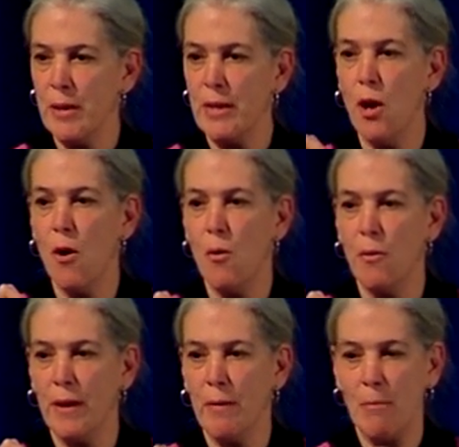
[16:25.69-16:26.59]
We
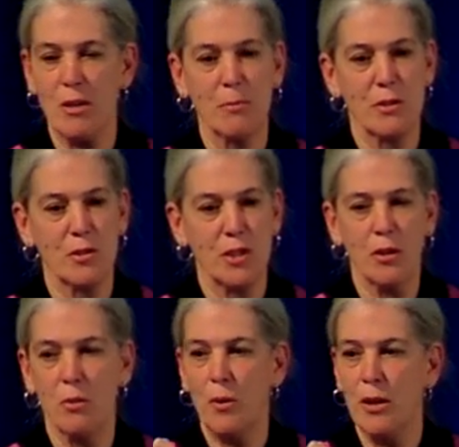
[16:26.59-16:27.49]
know the Arabidopsis
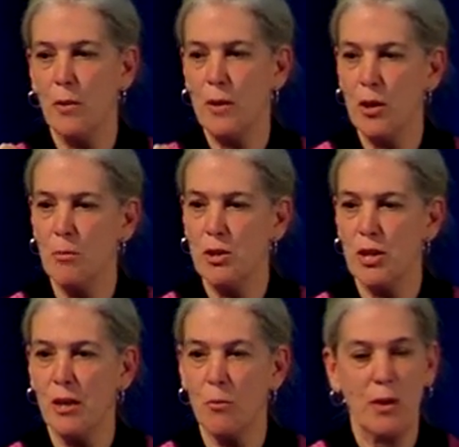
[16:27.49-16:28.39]
genome, we know the human genome,